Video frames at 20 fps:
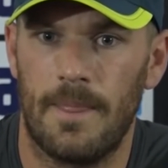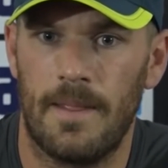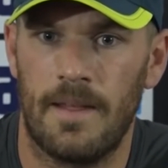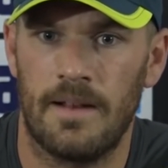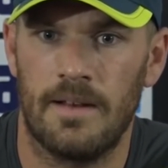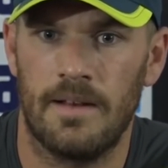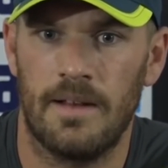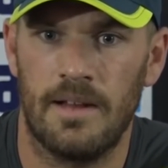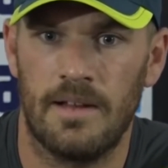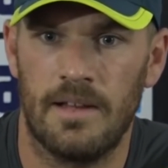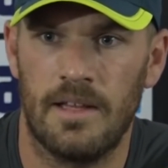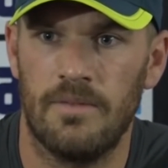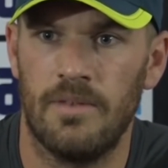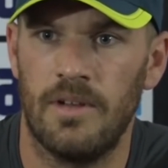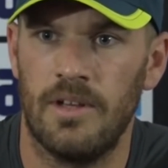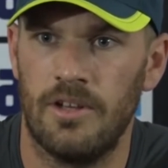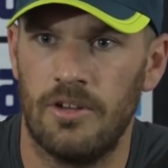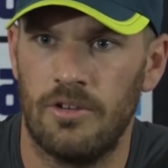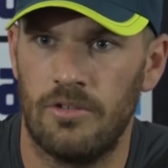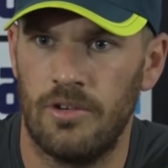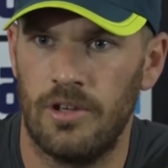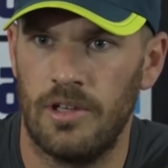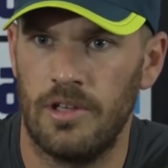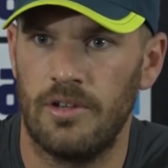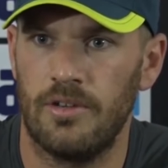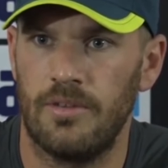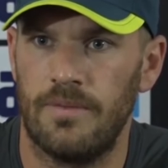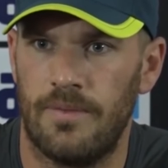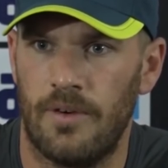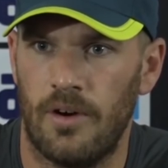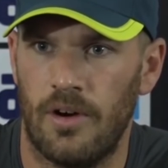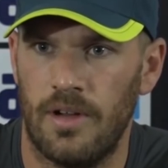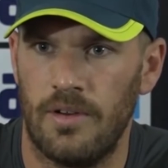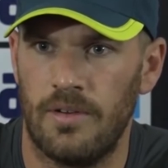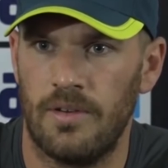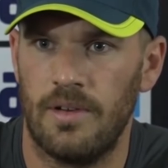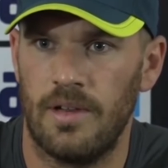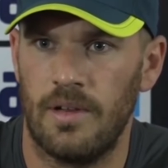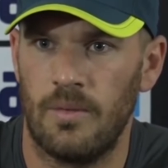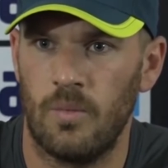and give India a really good fight
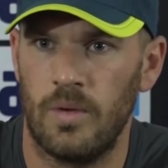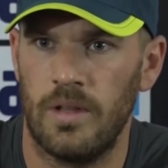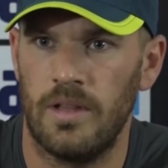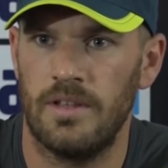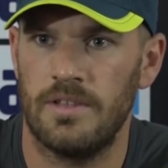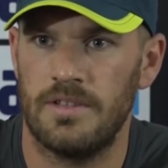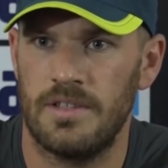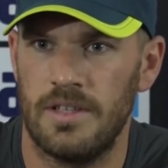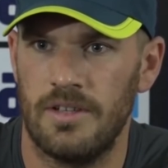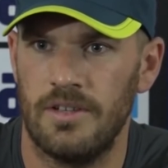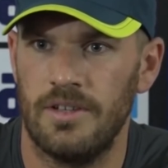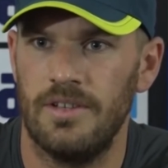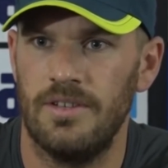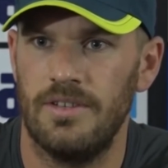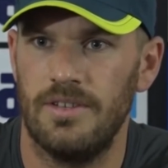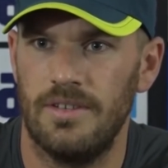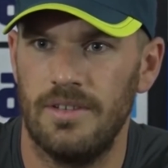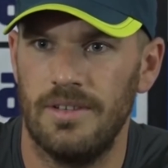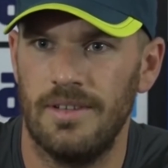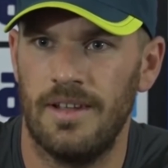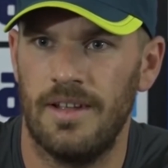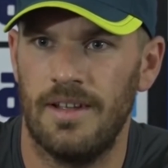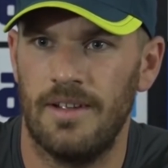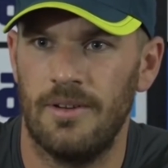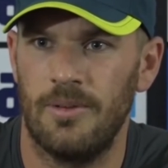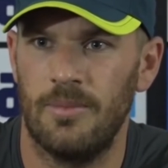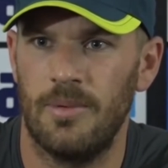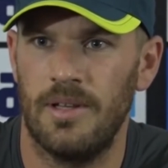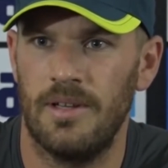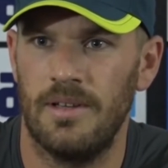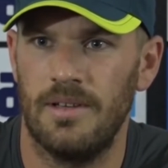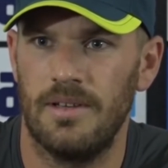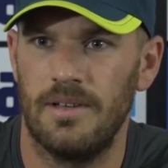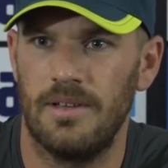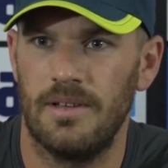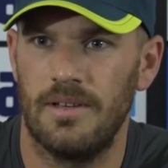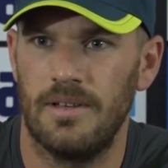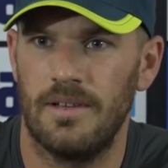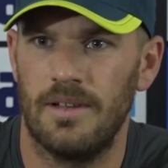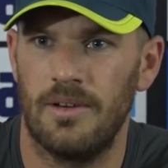and win this series, it'll be
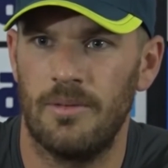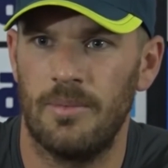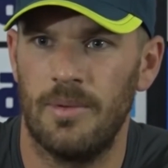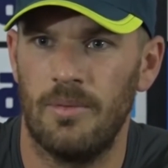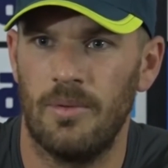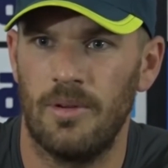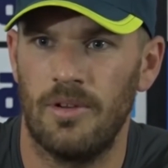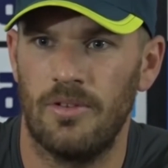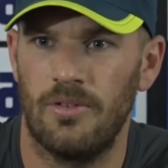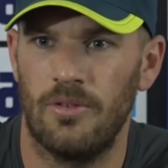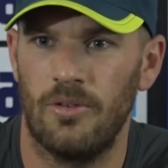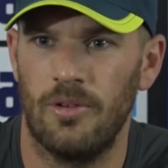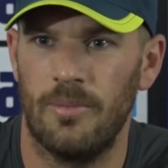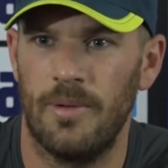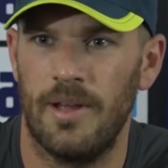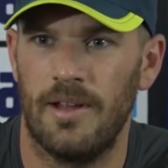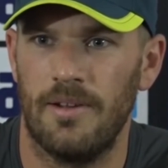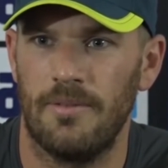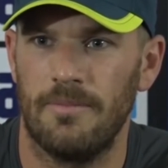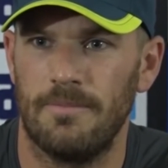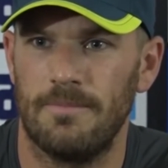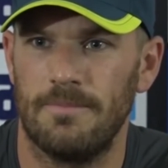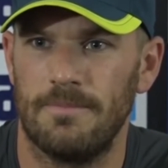what it's all about.